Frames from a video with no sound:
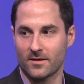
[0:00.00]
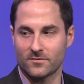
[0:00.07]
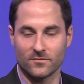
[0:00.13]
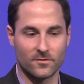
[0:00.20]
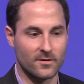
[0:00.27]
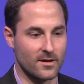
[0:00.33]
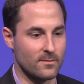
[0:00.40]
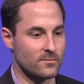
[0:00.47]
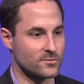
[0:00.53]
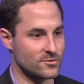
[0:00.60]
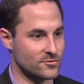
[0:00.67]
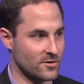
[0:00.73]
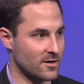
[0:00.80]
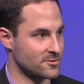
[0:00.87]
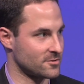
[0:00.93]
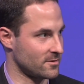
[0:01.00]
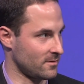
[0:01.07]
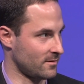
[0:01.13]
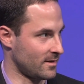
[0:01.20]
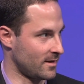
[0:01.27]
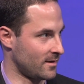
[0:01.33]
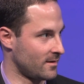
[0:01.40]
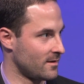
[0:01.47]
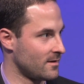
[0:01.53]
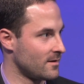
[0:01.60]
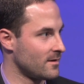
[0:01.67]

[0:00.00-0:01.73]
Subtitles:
It's really structurally,